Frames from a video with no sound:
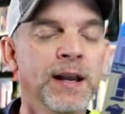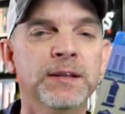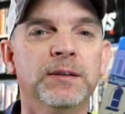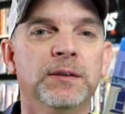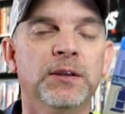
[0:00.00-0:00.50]

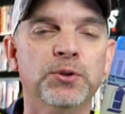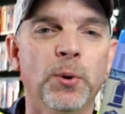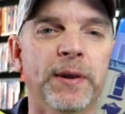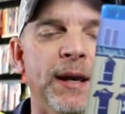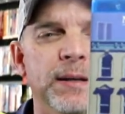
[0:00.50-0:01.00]
His the
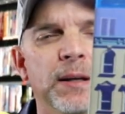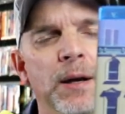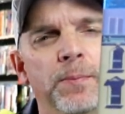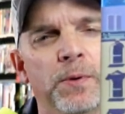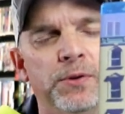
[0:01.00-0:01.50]
story that he
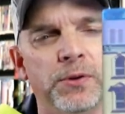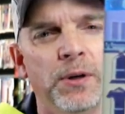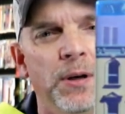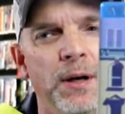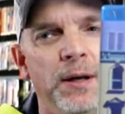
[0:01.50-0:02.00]
did was
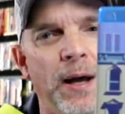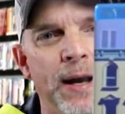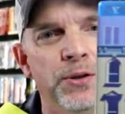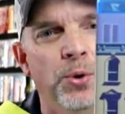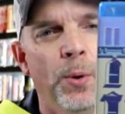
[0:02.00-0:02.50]
good.
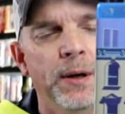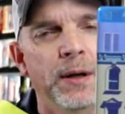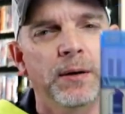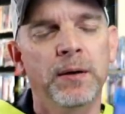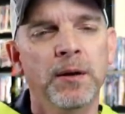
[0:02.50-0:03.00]
I enjoyed
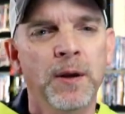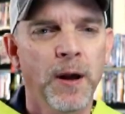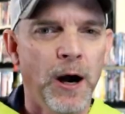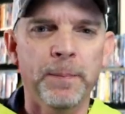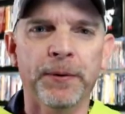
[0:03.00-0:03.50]
it,
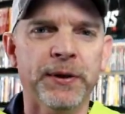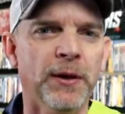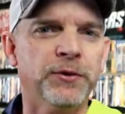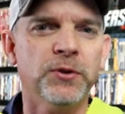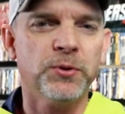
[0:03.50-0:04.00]
um, but the
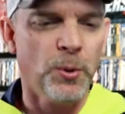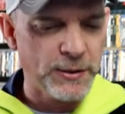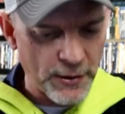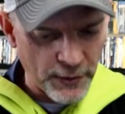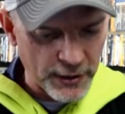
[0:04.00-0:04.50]
other two
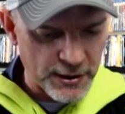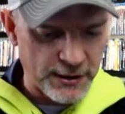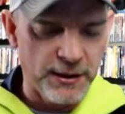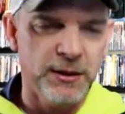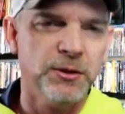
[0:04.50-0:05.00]
stories I really
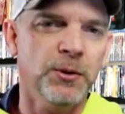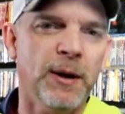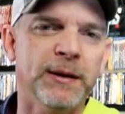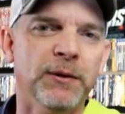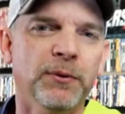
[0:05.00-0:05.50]
couldn't get into.
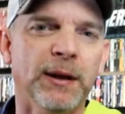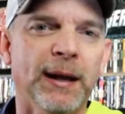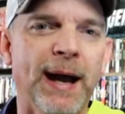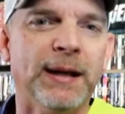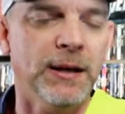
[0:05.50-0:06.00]
I didn't really
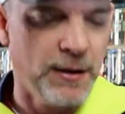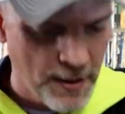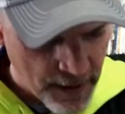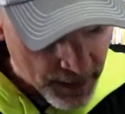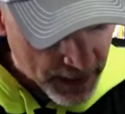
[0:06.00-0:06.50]
like it.
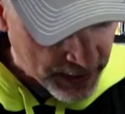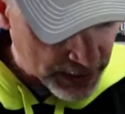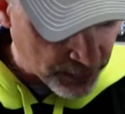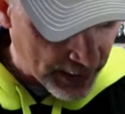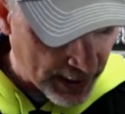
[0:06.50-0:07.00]

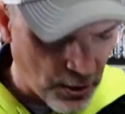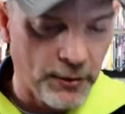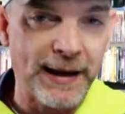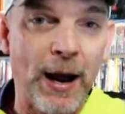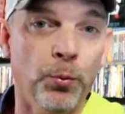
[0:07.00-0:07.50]
This one right here
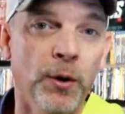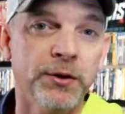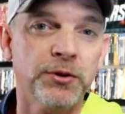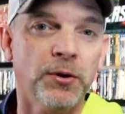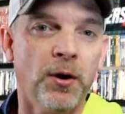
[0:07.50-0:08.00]
only got
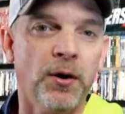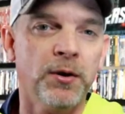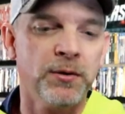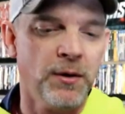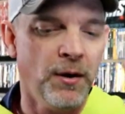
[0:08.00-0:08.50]
one
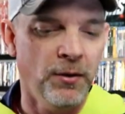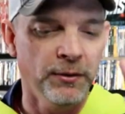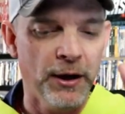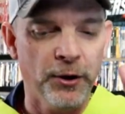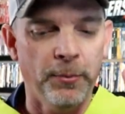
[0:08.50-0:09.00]
star
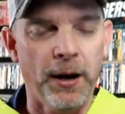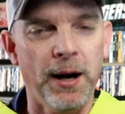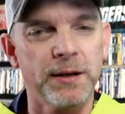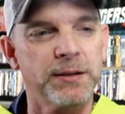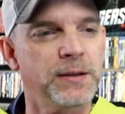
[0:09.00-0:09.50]
on
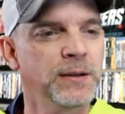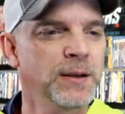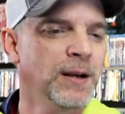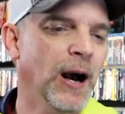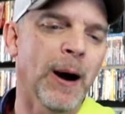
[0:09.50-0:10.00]
Letterboxd.
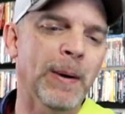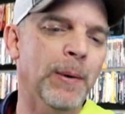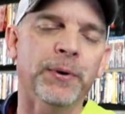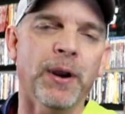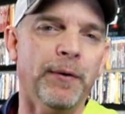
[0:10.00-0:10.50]
Um, I
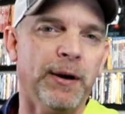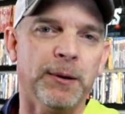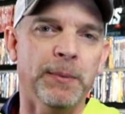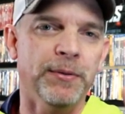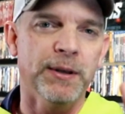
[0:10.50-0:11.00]
would not
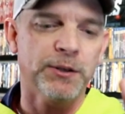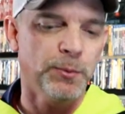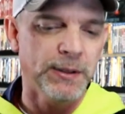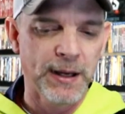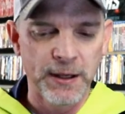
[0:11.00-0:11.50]
recommend this
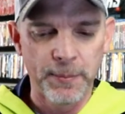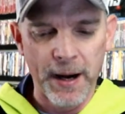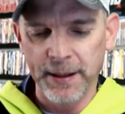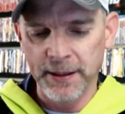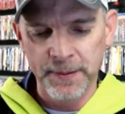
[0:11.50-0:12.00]
one to
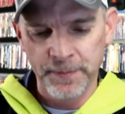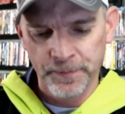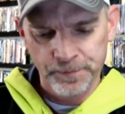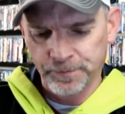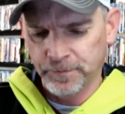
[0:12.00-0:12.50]
anybody.
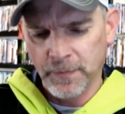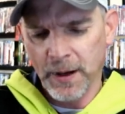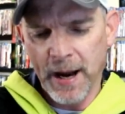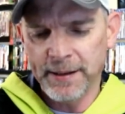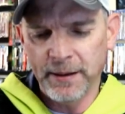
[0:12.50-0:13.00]

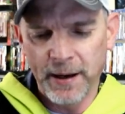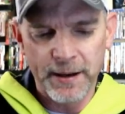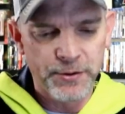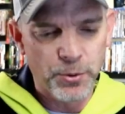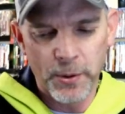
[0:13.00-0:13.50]
I did
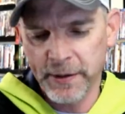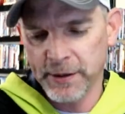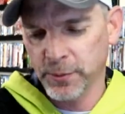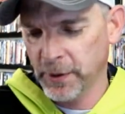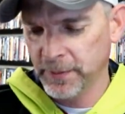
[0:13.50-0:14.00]
not enjoy
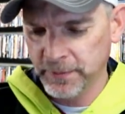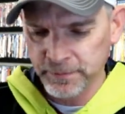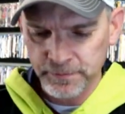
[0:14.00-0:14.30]
this one.